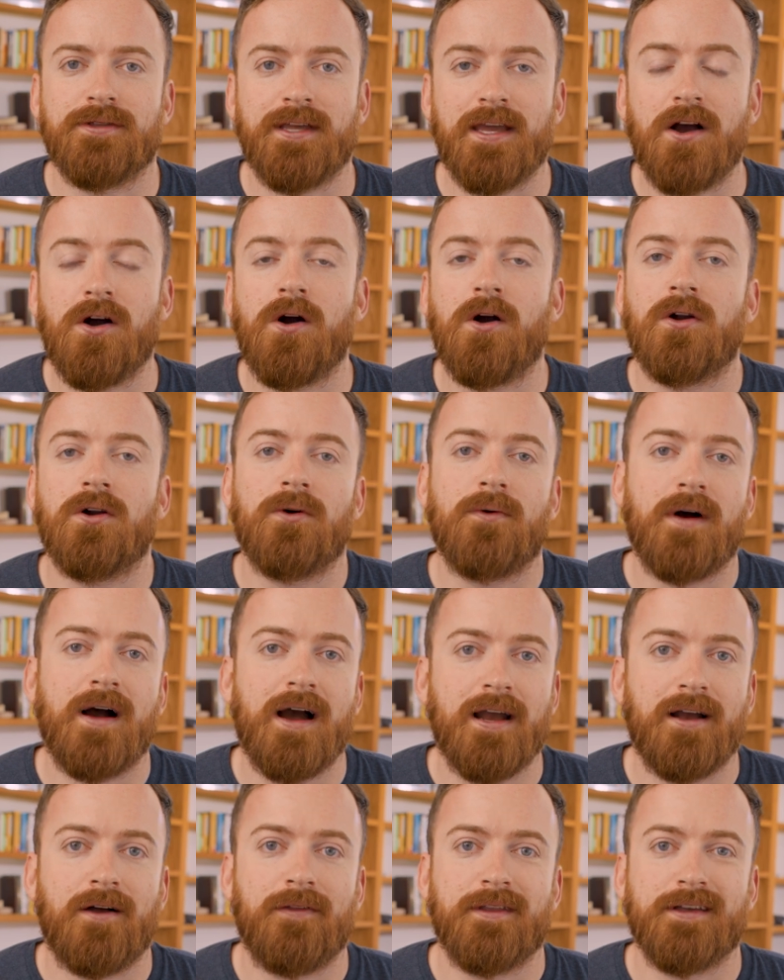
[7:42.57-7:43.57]
The
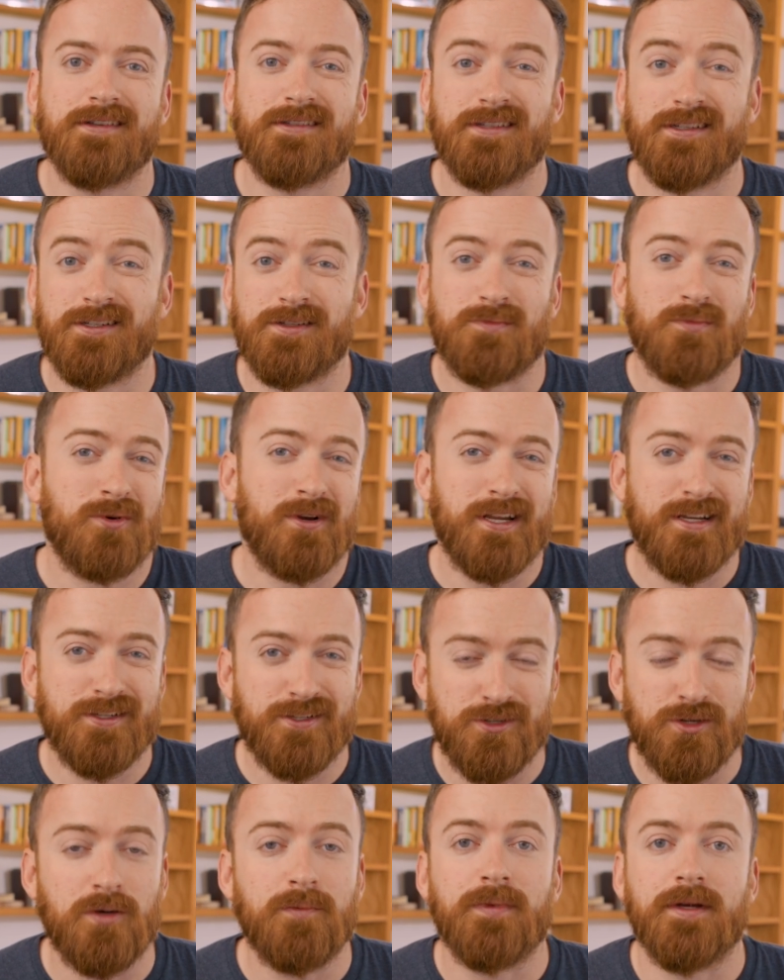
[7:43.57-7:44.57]
ROI on this is pretty
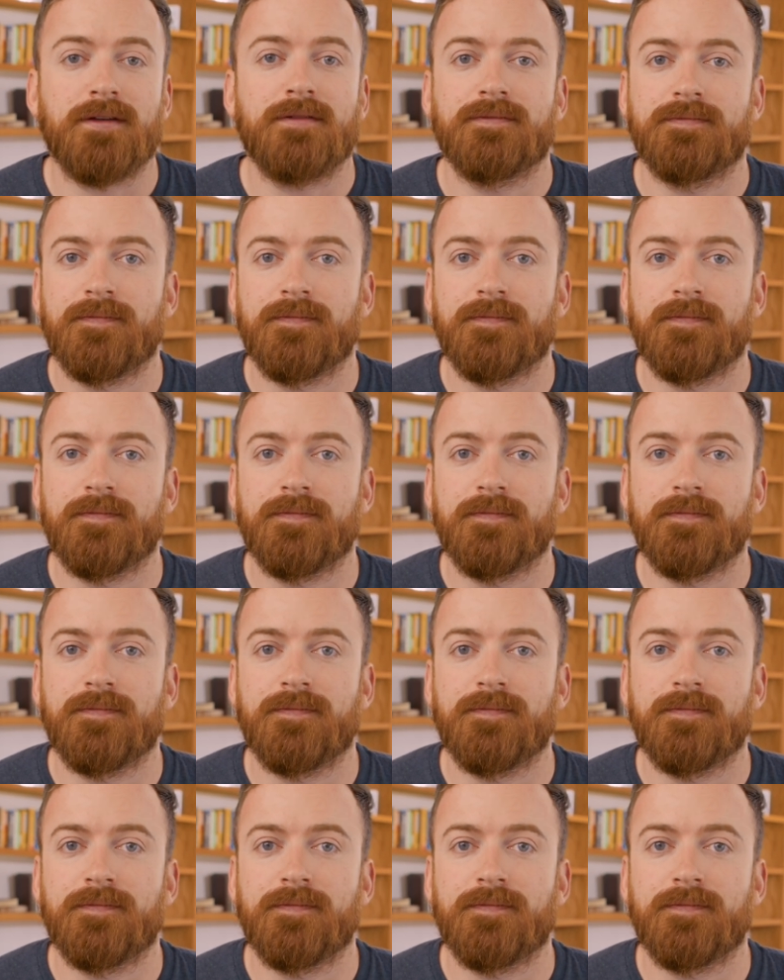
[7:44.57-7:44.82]
stupid.